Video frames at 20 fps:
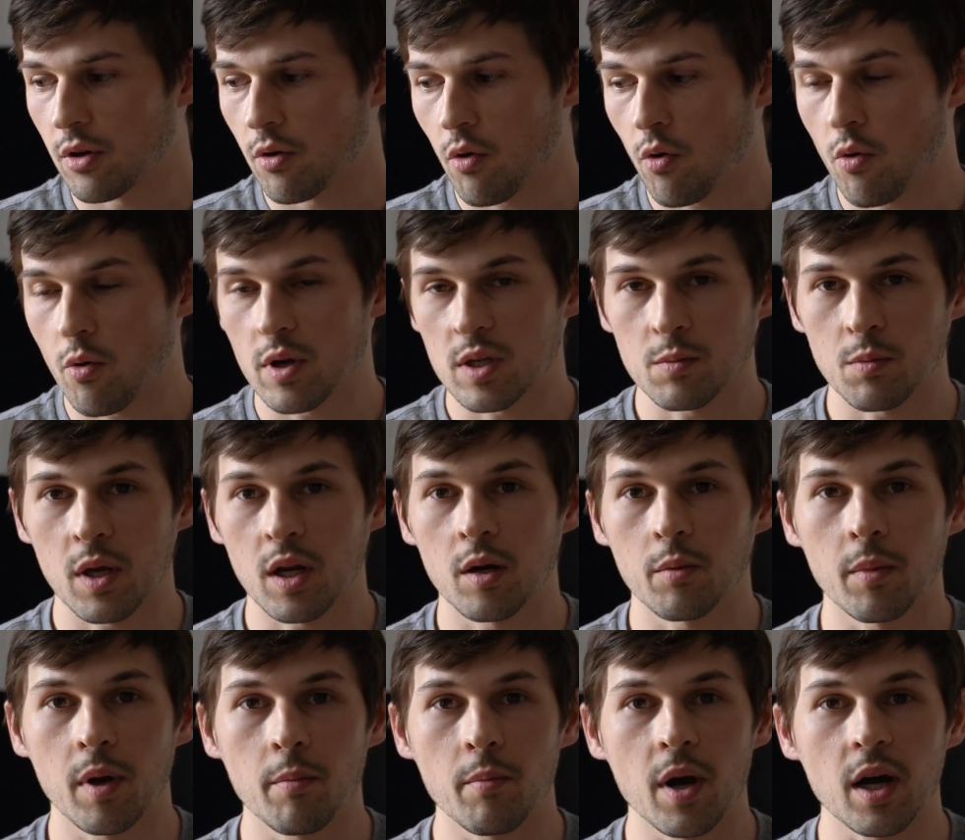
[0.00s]
always been
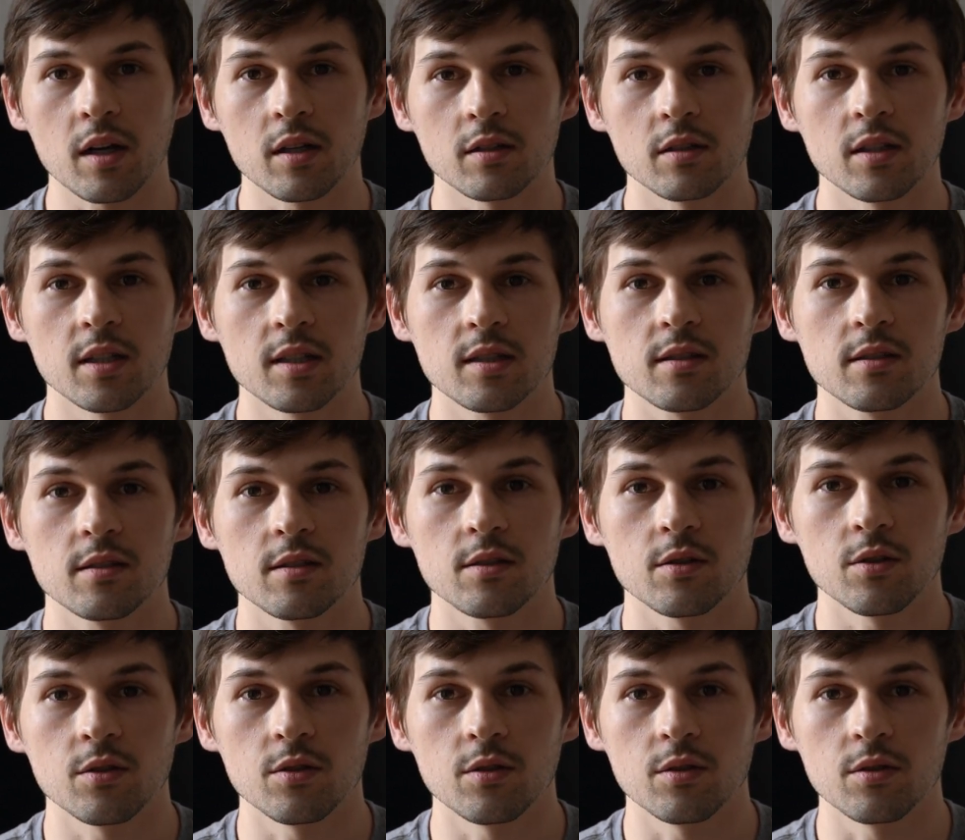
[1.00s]
on my bucket list
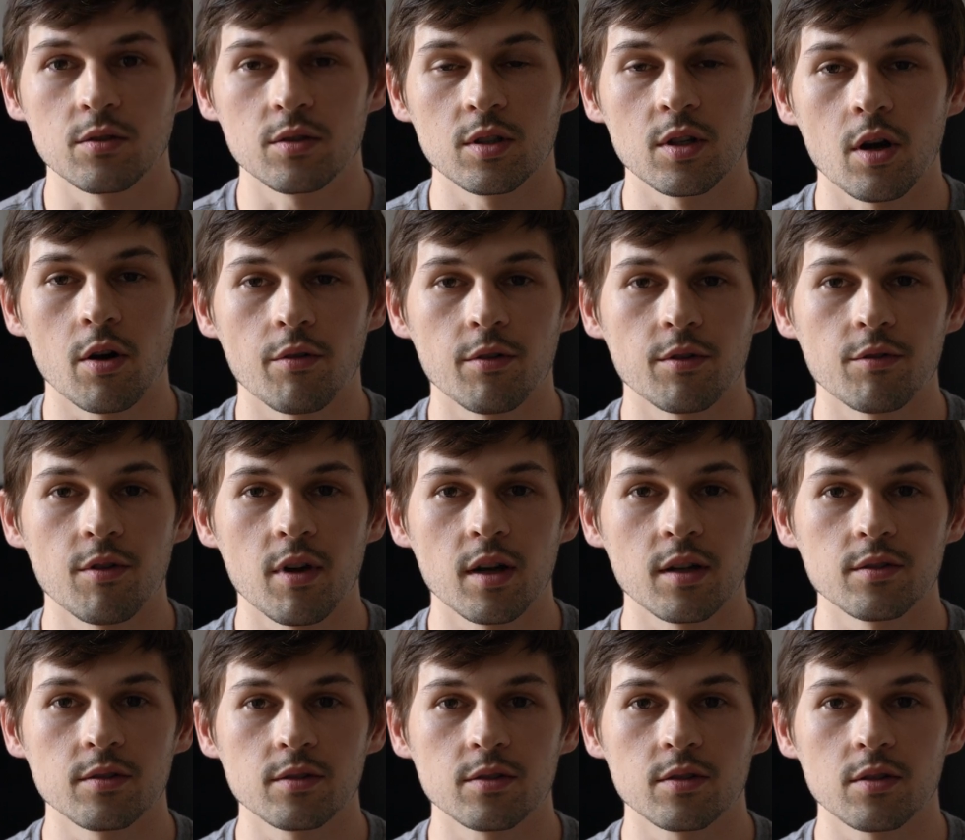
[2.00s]
to go and
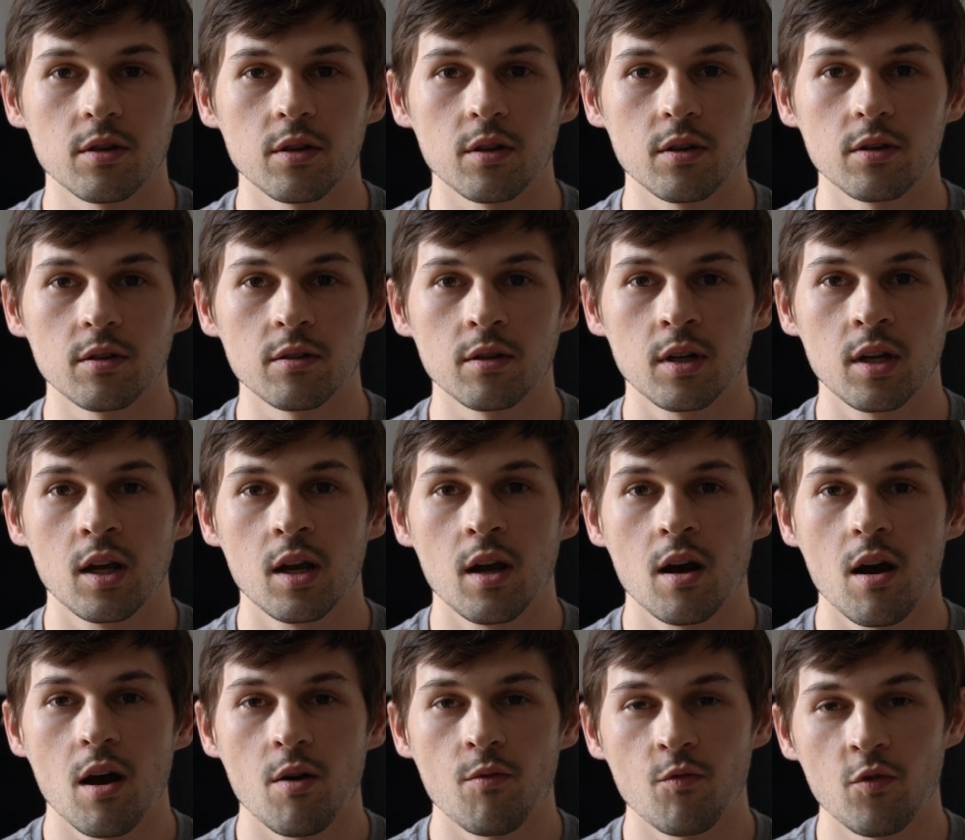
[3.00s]
run. So
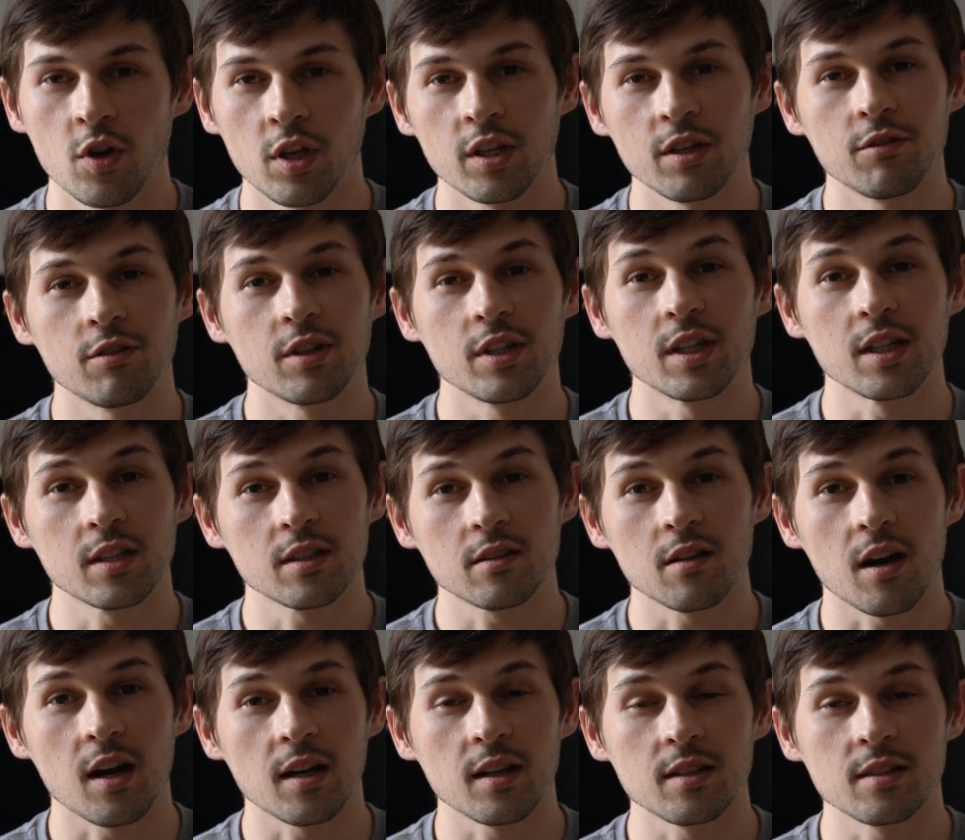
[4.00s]
I'm really, really
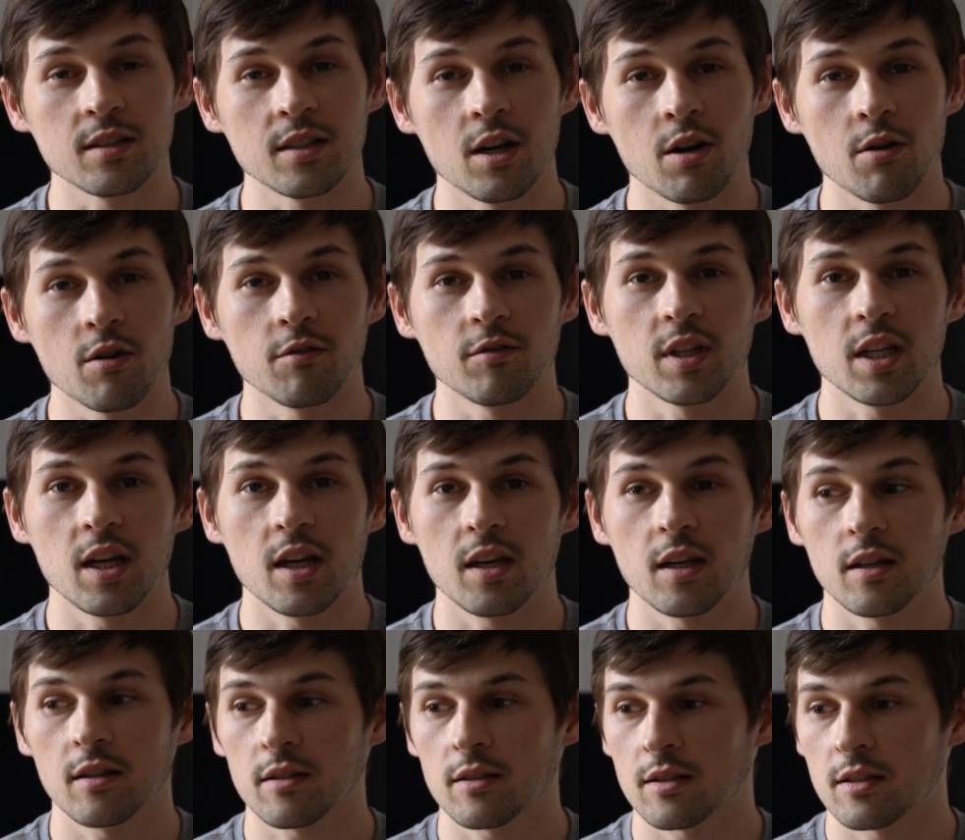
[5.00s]
excited to go over
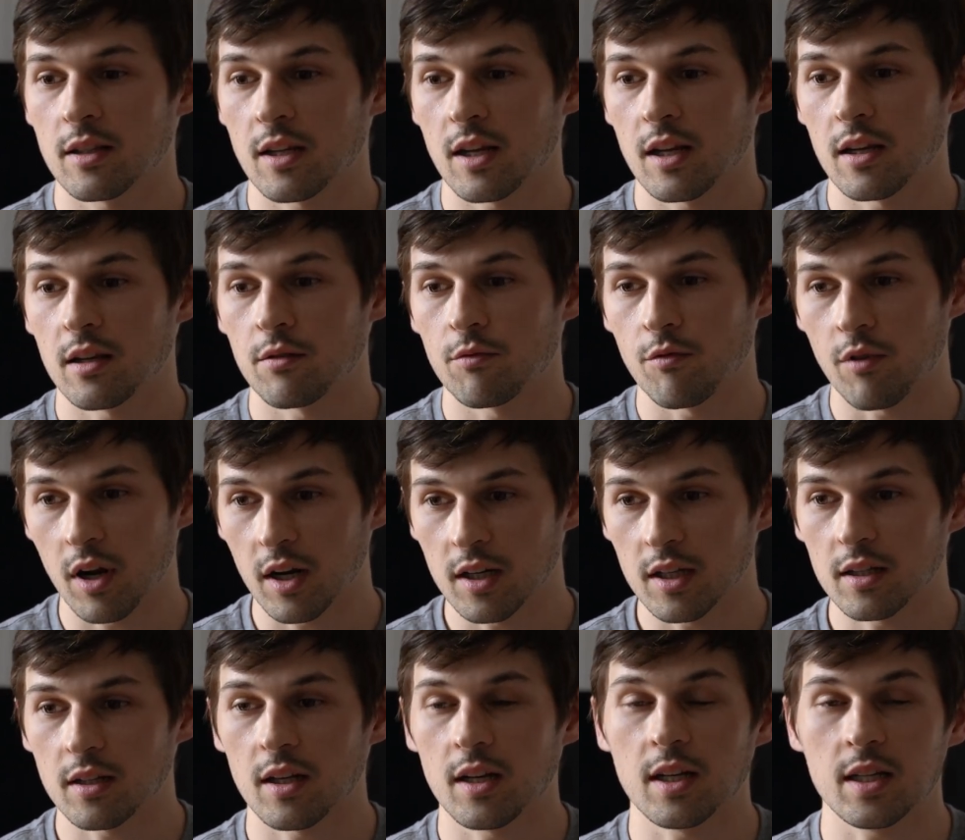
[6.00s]
there and run
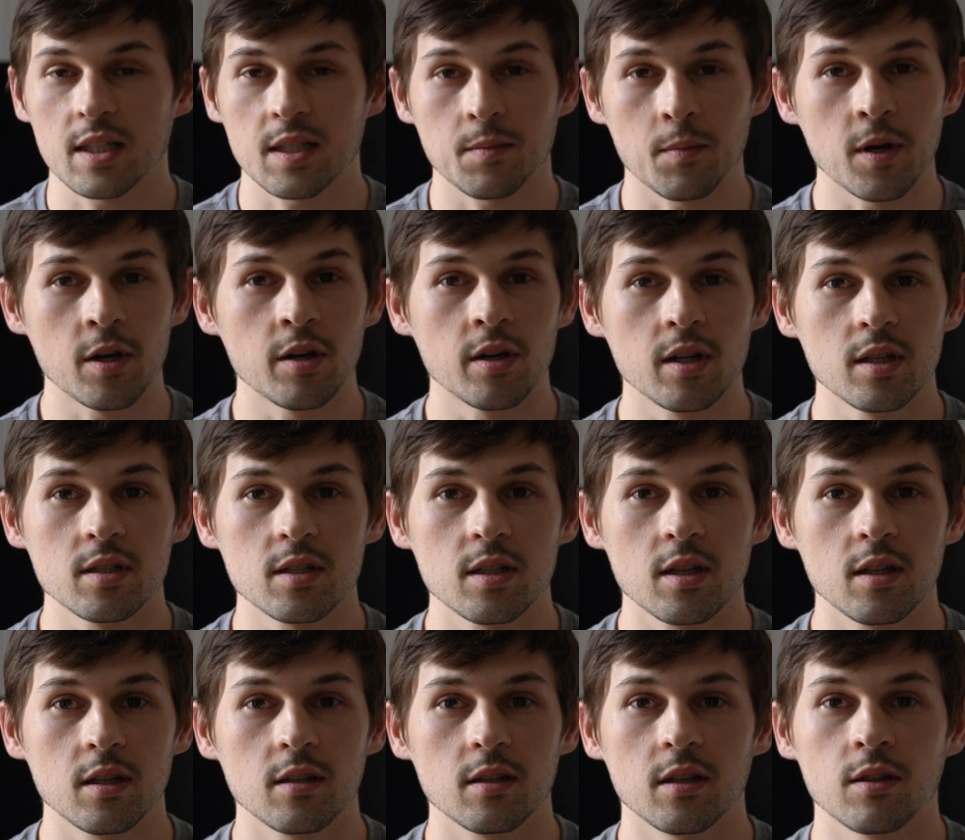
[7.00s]
it and experience
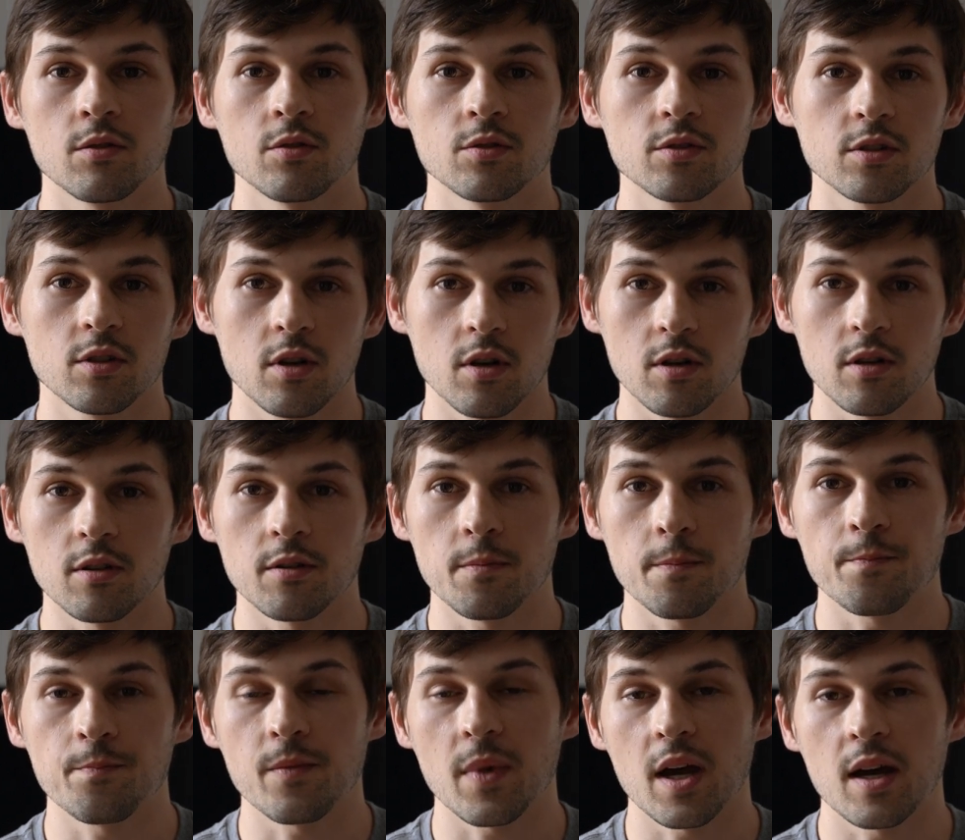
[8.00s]
it, and also
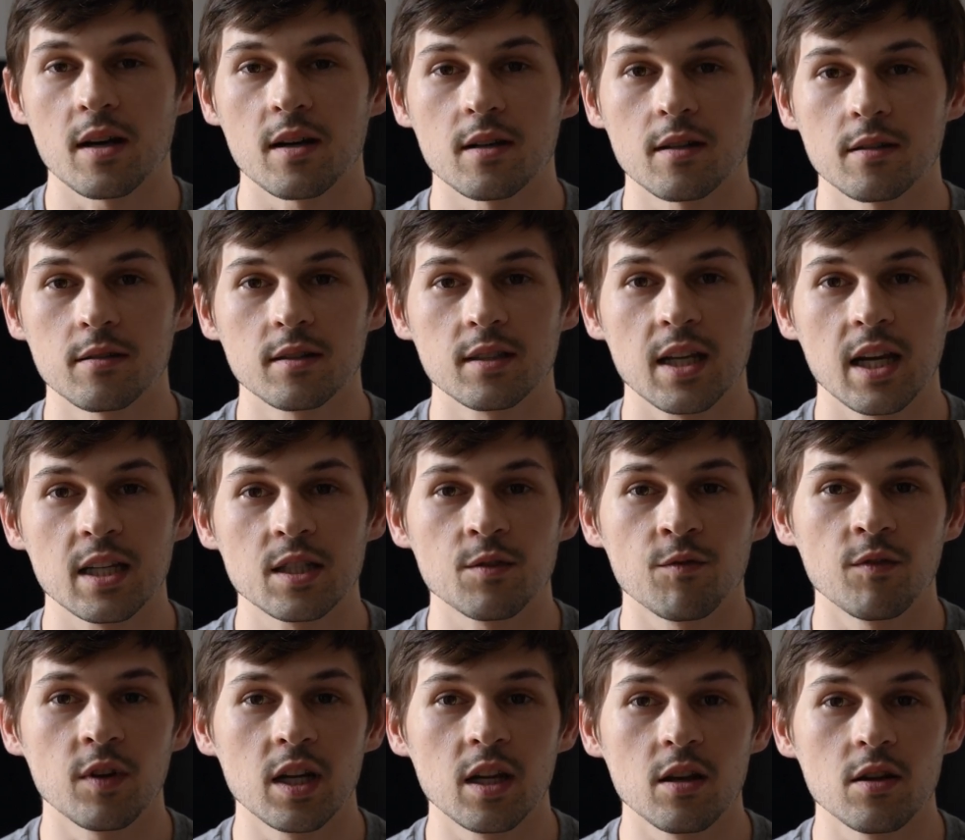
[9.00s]
take
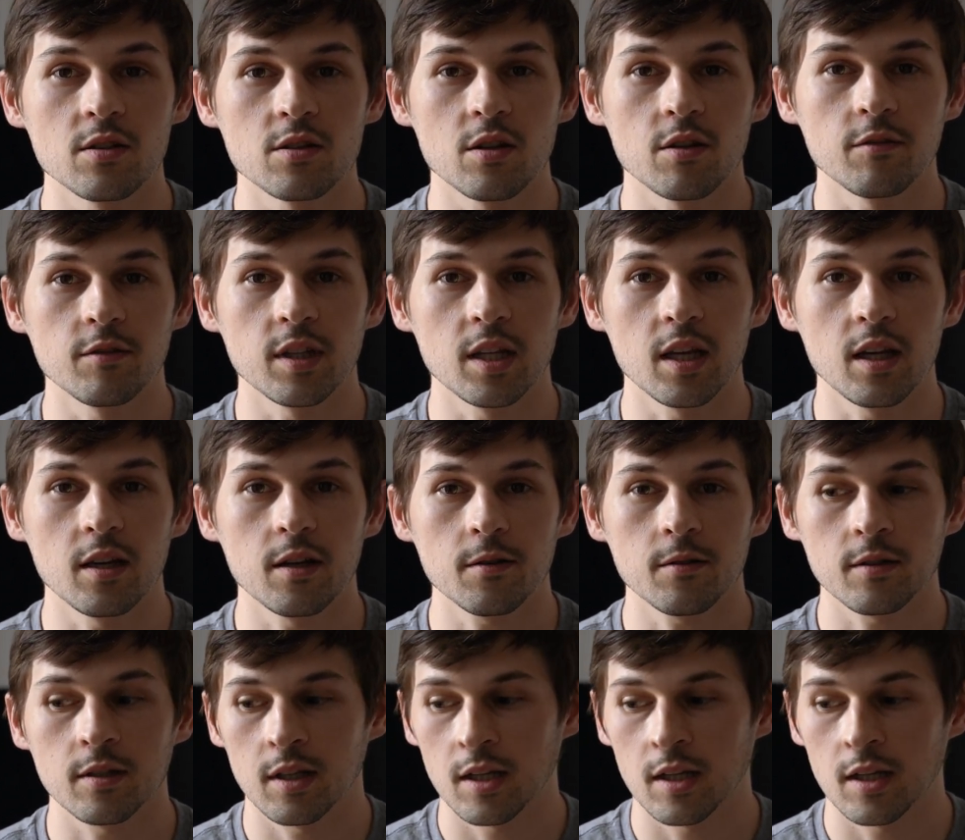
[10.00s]
some videos over there.